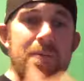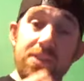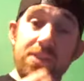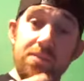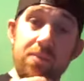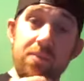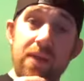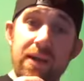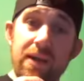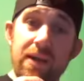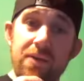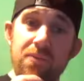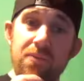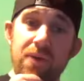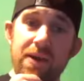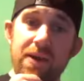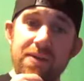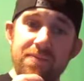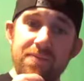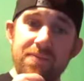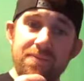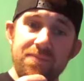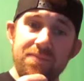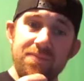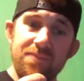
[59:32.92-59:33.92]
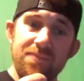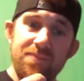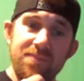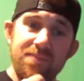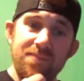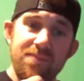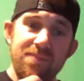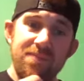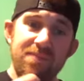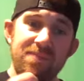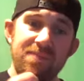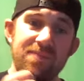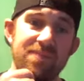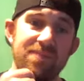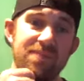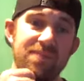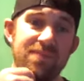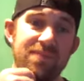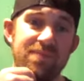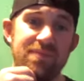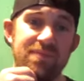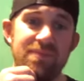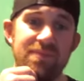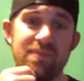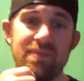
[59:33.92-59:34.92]
it black and white? Yeah, I think it was
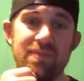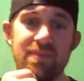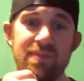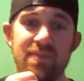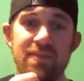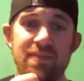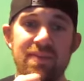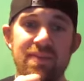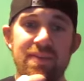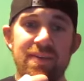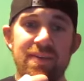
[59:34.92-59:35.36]
black and white.